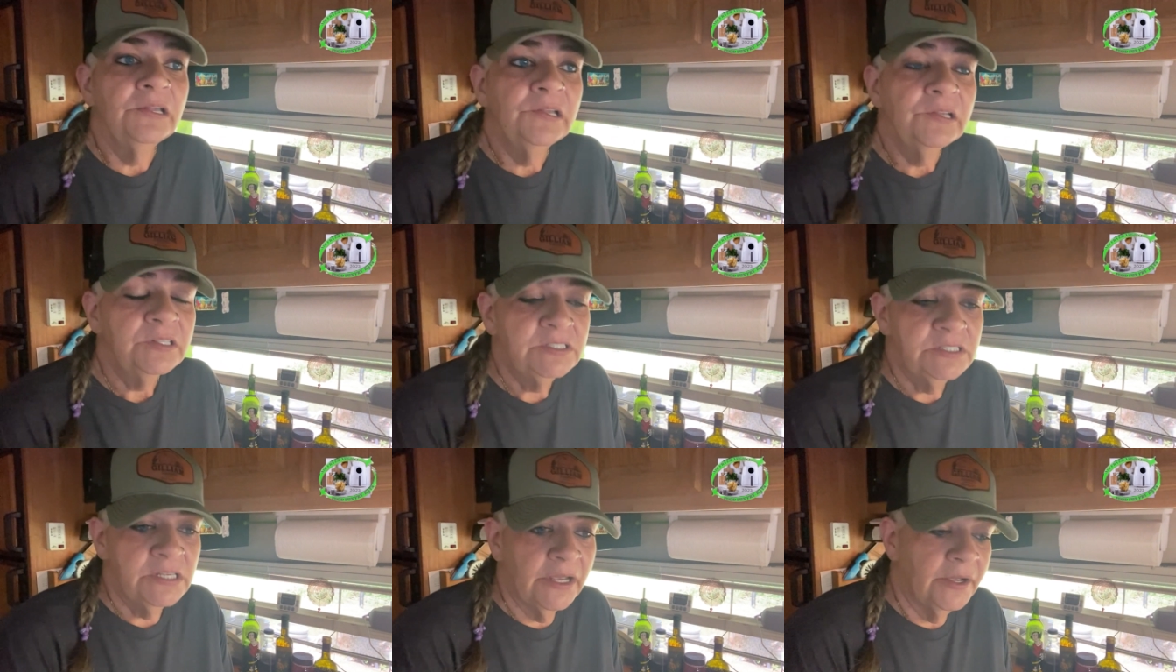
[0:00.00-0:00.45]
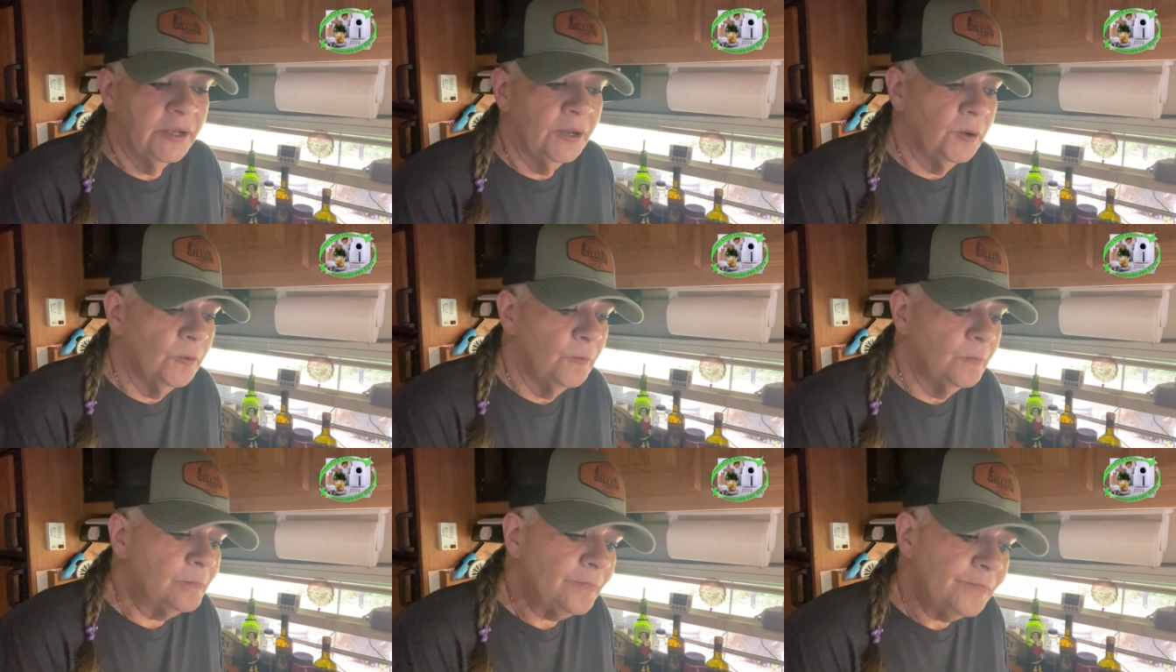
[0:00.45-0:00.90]

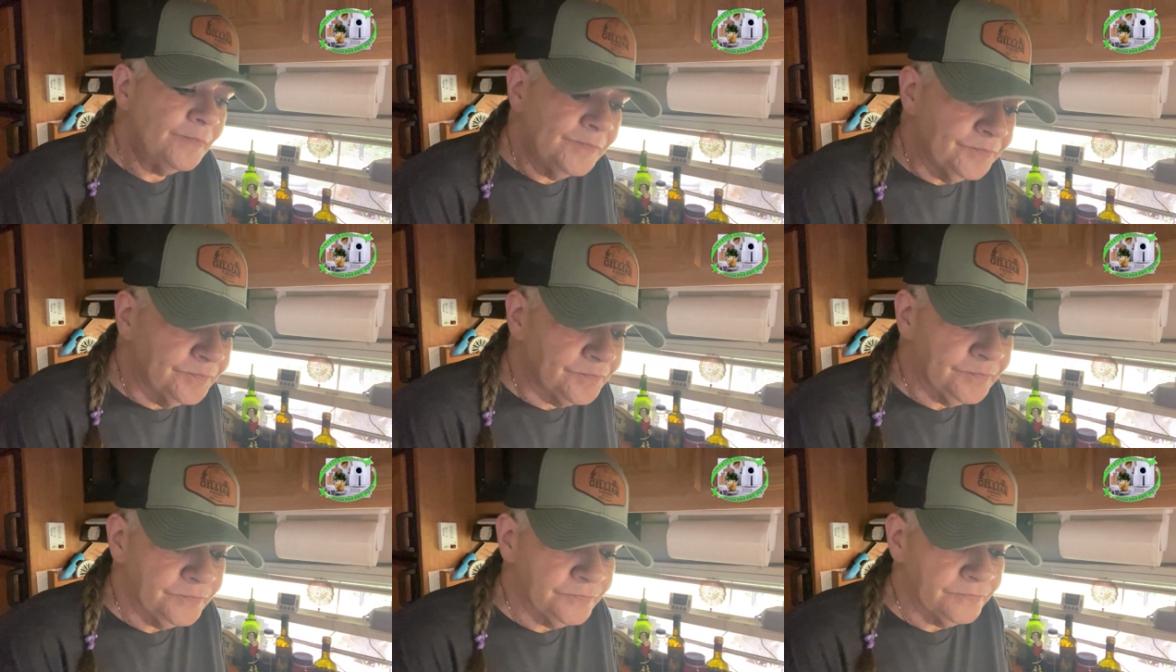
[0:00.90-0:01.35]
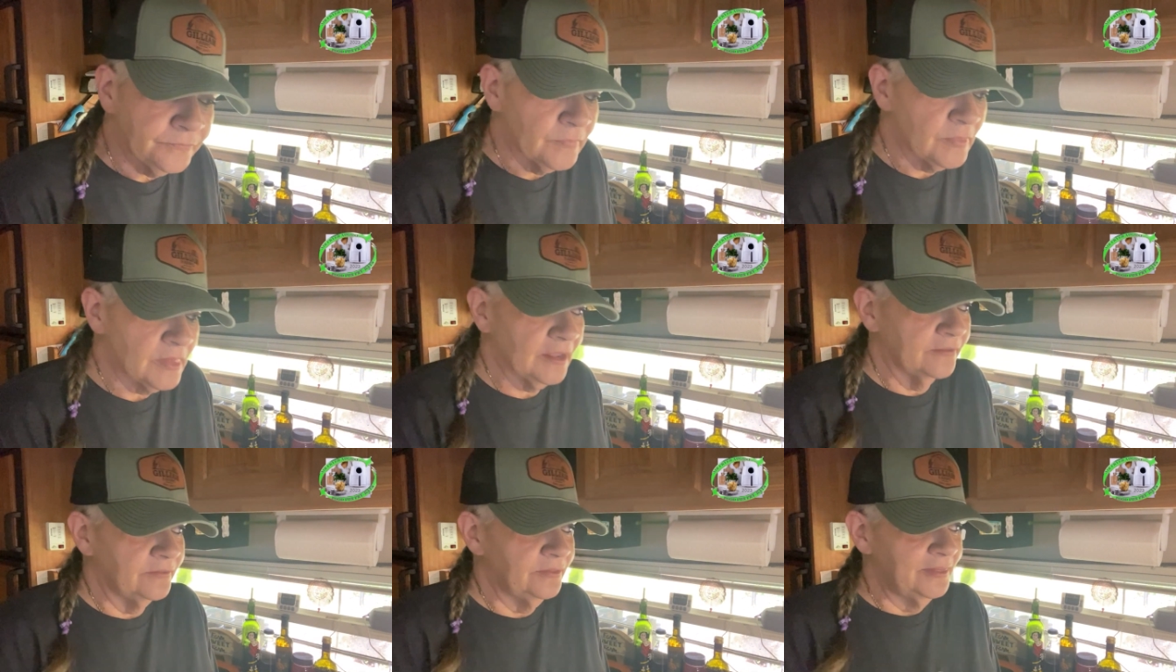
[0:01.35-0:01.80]
So,
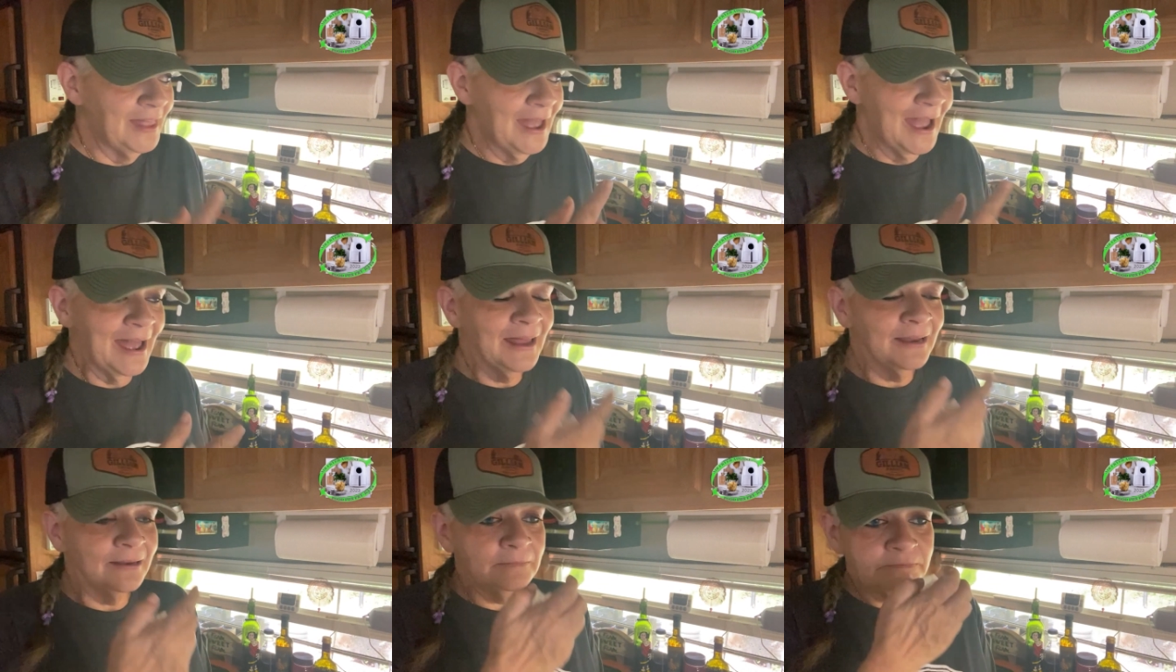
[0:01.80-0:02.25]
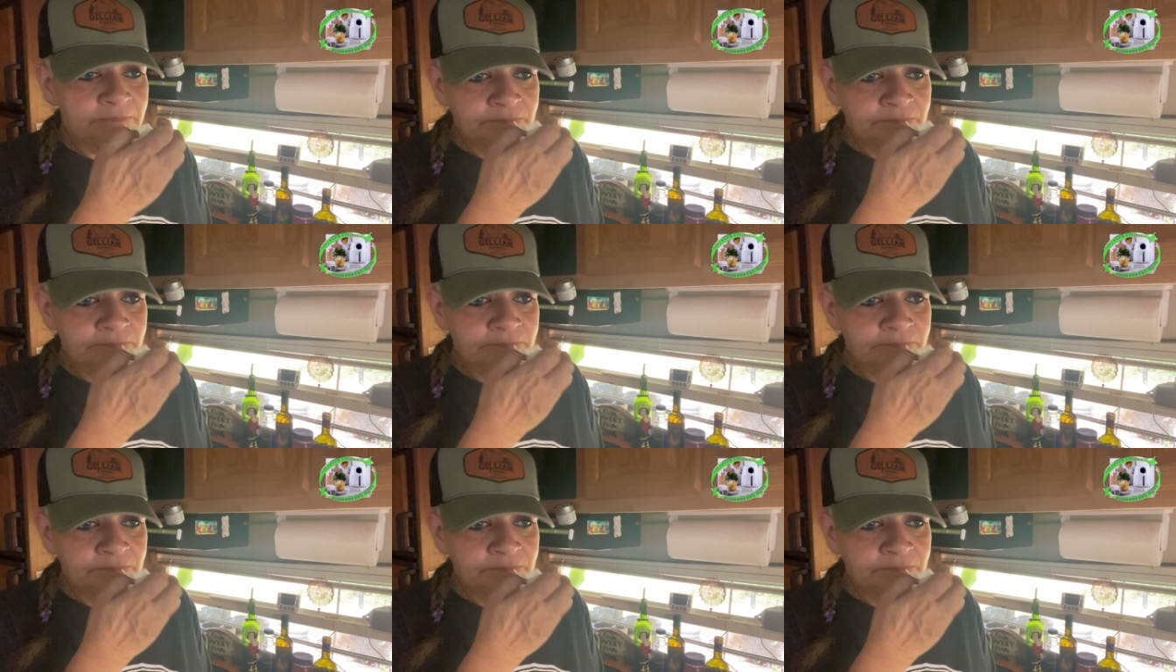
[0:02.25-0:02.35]
that